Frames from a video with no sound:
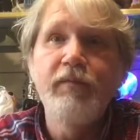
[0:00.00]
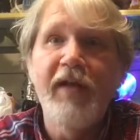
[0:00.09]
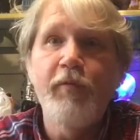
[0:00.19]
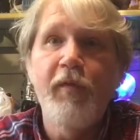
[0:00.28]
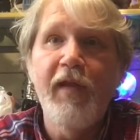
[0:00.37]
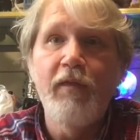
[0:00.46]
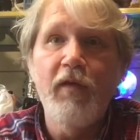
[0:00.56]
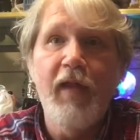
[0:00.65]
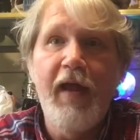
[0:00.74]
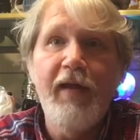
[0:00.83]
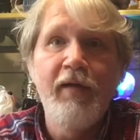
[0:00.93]
That's what they
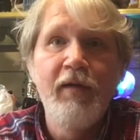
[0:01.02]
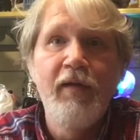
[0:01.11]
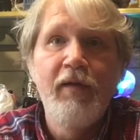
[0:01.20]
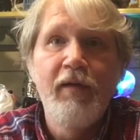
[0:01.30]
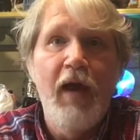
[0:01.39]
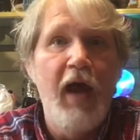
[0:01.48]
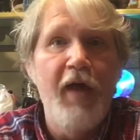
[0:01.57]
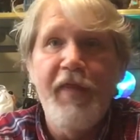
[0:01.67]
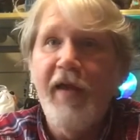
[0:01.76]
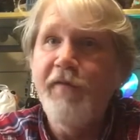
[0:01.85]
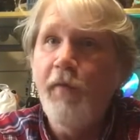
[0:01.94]
look like.
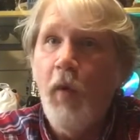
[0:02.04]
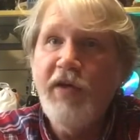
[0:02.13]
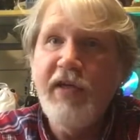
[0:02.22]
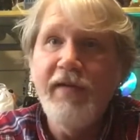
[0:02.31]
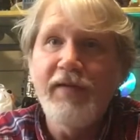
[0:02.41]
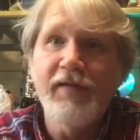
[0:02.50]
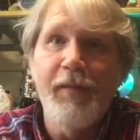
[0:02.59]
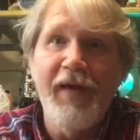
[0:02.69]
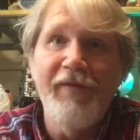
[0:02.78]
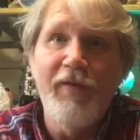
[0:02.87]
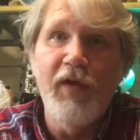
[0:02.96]
Thanks for watching. This is
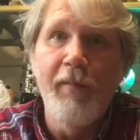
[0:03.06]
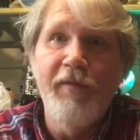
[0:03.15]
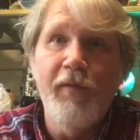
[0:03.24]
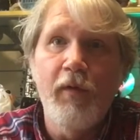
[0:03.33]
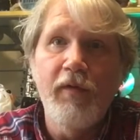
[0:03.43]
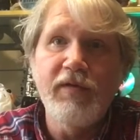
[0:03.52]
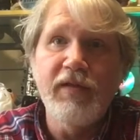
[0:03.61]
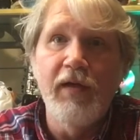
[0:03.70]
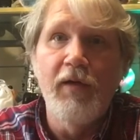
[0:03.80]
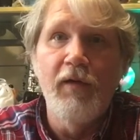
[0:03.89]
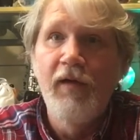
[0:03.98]
something I've never done before,
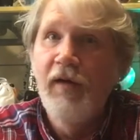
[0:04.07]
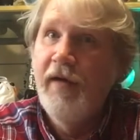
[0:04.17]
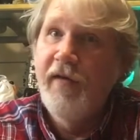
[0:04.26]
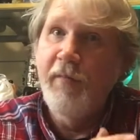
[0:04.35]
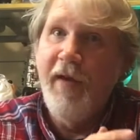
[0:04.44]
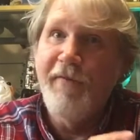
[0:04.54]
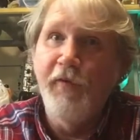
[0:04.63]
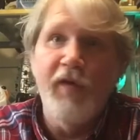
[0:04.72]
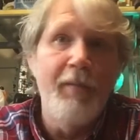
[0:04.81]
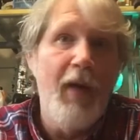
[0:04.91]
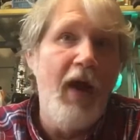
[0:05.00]
so it's my
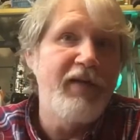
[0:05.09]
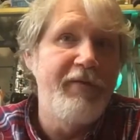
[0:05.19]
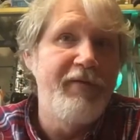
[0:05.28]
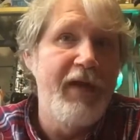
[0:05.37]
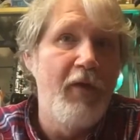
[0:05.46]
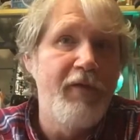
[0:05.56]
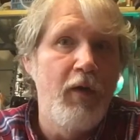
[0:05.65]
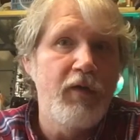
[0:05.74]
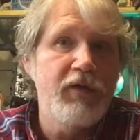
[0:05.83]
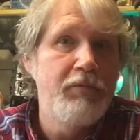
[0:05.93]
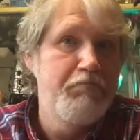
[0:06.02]
first unboxing video,
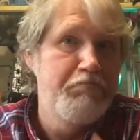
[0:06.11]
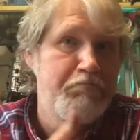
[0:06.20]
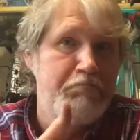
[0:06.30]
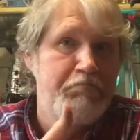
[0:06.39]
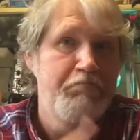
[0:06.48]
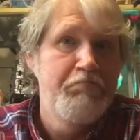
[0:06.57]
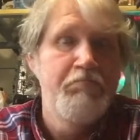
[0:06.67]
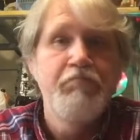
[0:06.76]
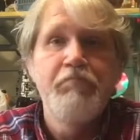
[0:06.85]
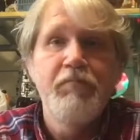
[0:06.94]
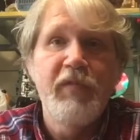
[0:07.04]
folks.
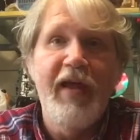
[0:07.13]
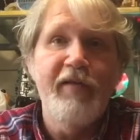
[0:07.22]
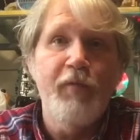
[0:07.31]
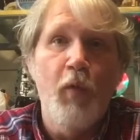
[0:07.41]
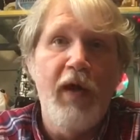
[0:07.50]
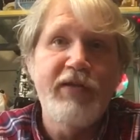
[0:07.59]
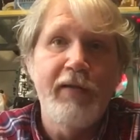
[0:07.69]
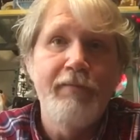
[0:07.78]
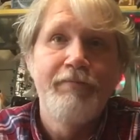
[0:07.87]
Thanks for watching.